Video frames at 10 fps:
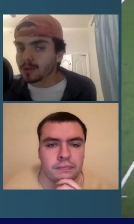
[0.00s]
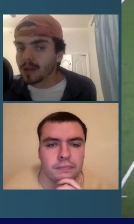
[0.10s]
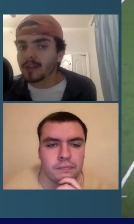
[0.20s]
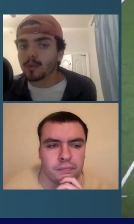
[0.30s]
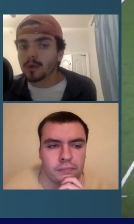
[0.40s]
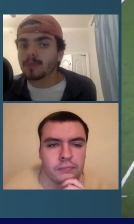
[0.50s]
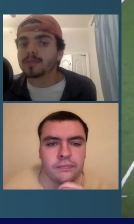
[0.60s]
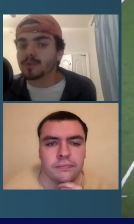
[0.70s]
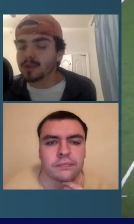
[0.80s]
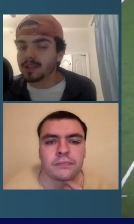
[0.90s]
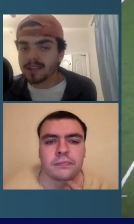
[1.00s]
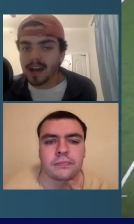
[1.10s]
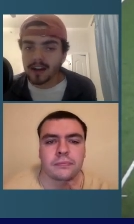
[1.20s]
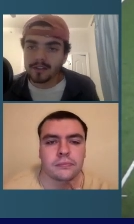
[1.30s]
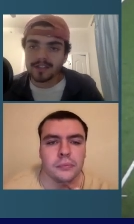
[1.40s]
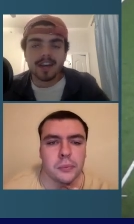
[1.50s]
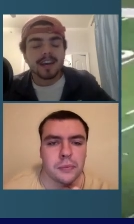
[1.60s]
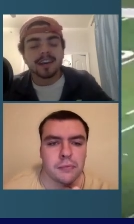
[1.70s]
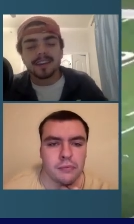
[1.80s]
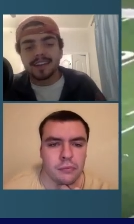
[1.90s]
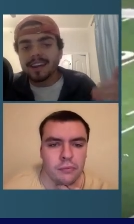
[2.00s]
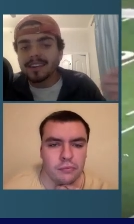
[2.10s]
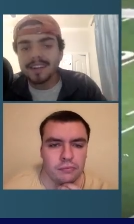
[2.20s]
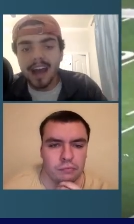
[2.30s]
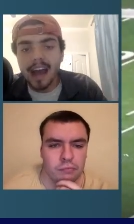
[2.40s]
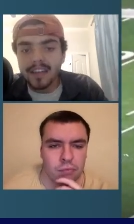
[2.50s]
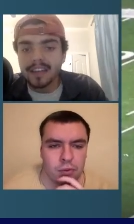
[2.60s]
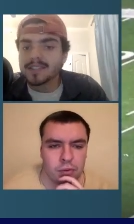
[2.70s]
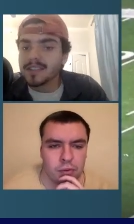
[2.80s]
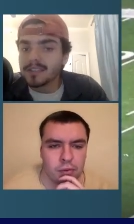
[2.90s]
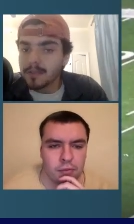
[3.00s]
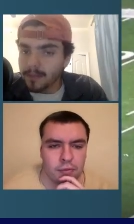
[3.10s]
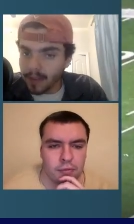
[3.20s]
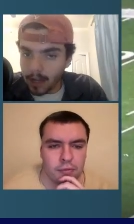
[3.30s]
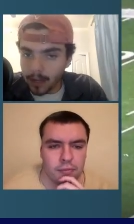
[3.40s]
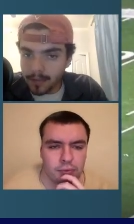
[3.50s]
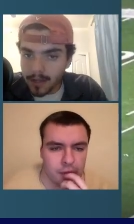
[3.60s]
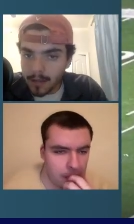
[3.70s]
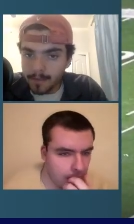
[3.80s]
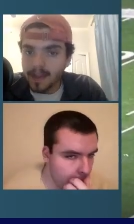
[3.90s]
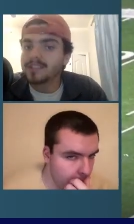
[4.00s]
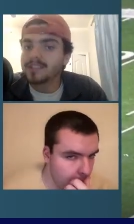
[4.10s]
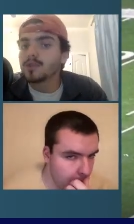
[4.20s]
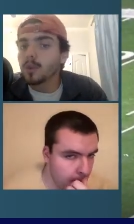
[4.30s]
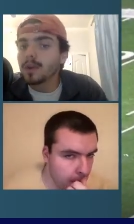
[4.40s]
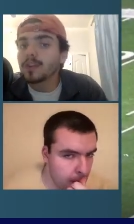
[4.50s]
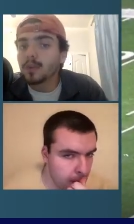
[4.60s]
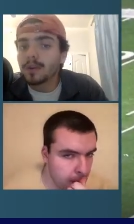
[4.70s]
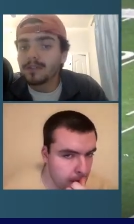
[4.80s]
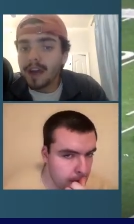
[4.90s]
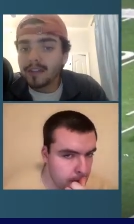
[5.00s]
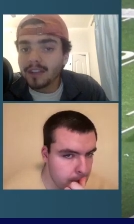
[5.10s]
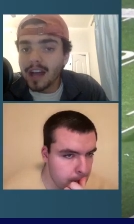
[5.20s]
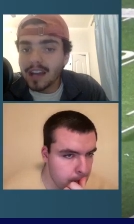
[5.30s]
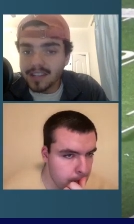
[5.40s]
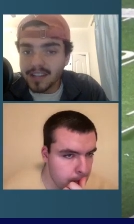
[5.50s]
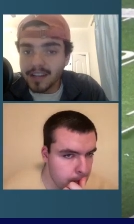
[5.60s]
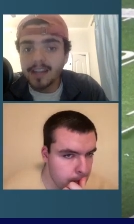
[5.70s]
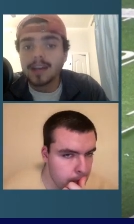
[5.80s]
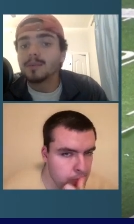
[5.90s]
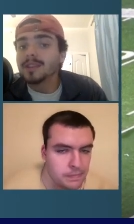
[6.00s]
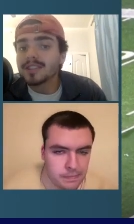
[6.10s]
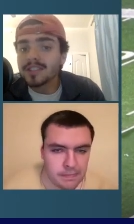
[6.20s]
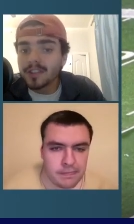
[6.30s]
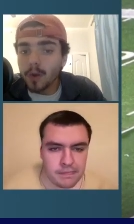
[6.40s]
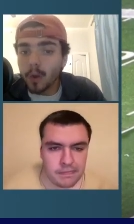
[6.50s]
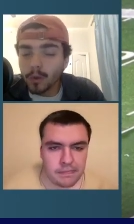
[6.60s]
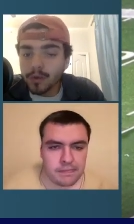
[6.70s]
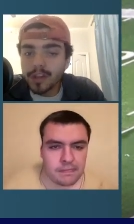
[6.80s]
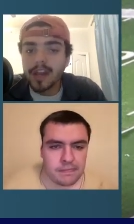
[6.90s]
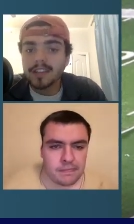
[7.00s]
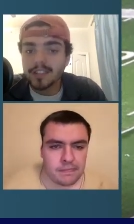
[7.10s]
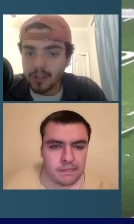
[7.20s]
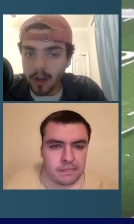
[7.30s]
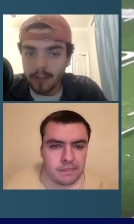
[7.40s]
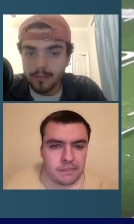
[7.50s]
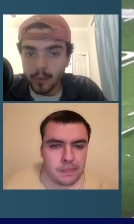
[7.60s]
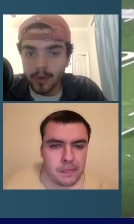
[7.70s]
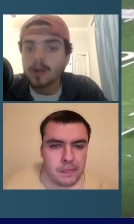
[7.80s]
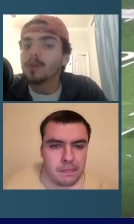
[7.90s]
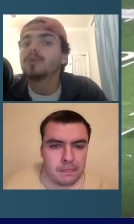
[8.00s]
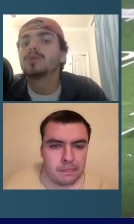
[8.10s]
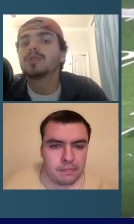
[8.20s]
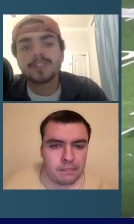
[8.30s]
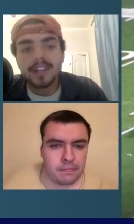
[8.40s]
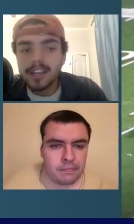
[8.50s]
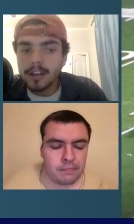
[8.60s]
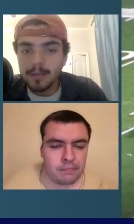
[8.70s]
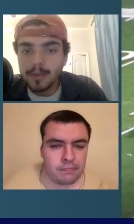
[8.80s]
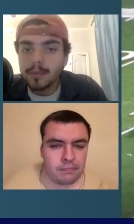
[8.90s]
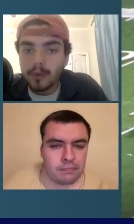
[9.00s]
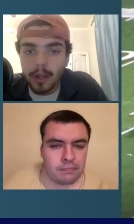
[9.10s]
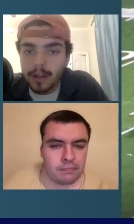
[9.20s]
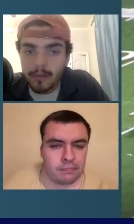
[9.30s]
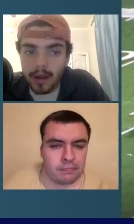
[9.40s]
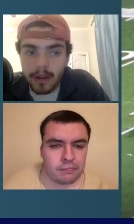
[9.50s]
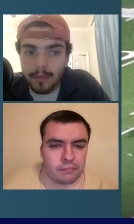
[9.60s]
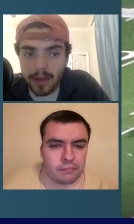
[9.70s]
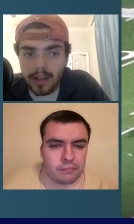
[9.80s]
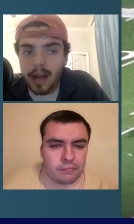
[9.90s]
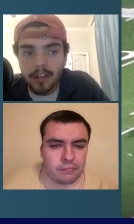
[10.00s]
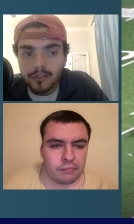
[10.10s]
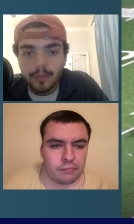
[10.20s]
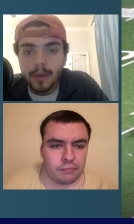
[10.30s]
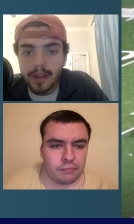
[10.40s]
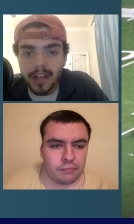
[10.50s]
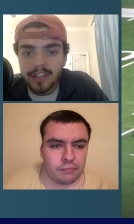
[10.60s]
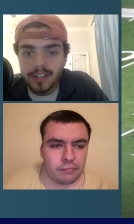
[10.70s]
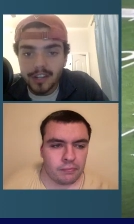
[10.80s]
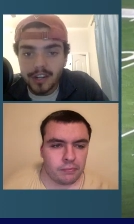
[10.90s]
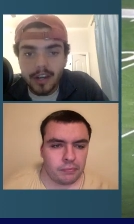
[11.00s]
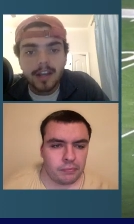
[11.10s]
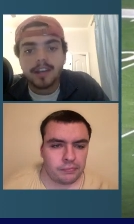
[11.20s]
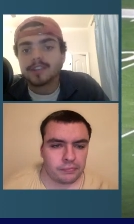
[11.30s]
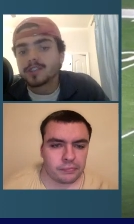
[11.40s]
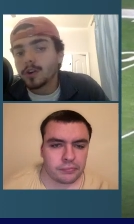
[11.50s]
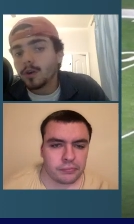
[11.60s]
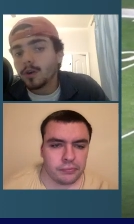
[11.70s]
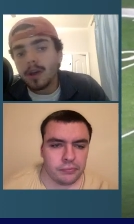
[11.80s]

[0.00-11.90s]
Speaker 1: lay the wood between the tackles. And getting a guy that's this developed as a 2025 class kid. And this isn't only a sophomore who looks like he could be really ready to play college football next year. And so